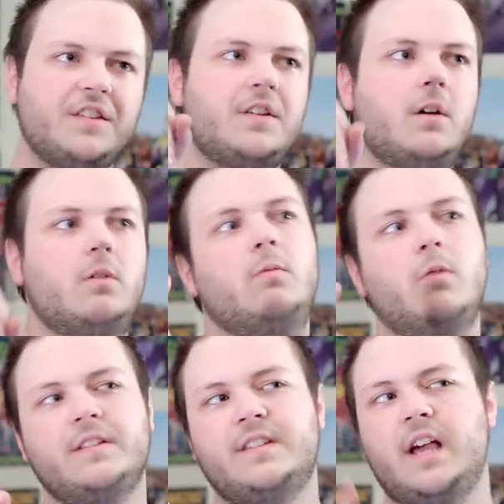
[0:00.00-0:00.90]
Also,
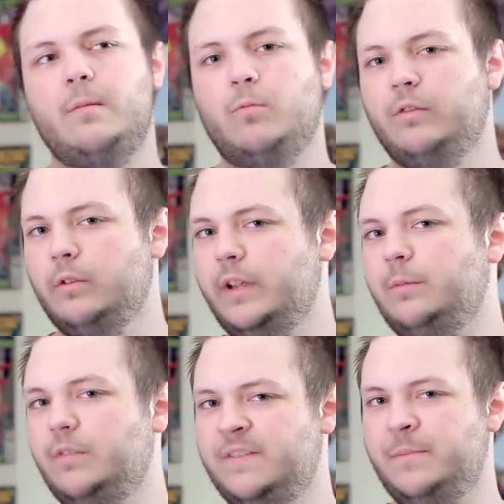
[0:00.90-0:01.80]
one time
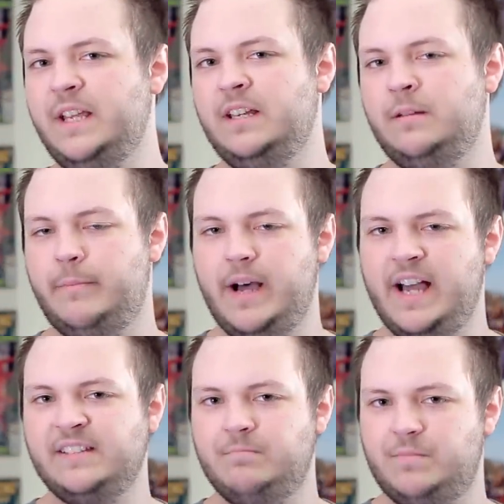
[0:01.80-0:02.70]
Wolverine was beaten by